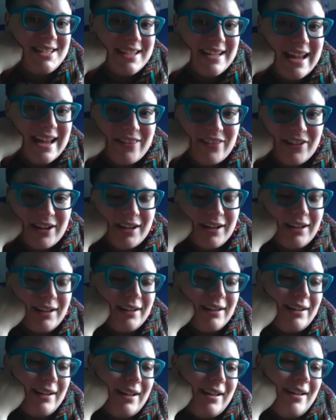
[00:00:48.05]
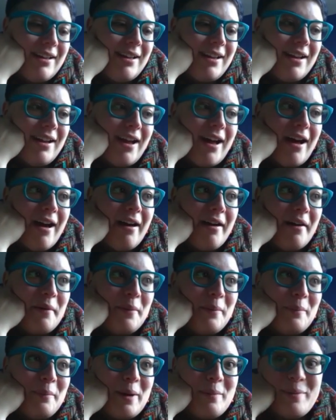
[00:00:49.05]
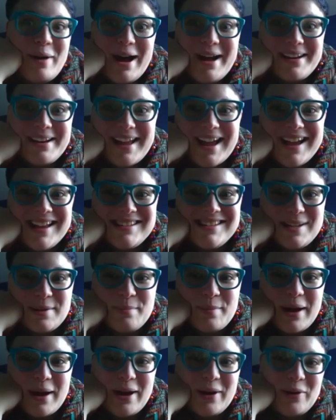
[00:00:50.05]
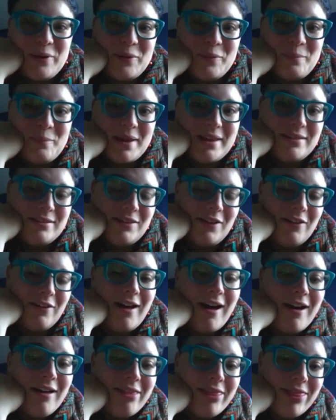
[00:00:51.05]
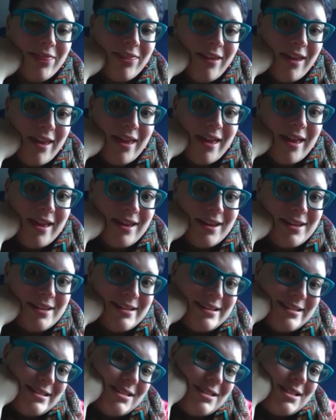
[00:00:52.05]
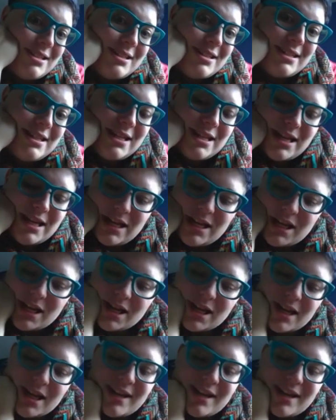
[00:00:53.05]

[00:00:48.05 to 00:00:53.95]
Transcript: Together, a podcast about mental health and knitting.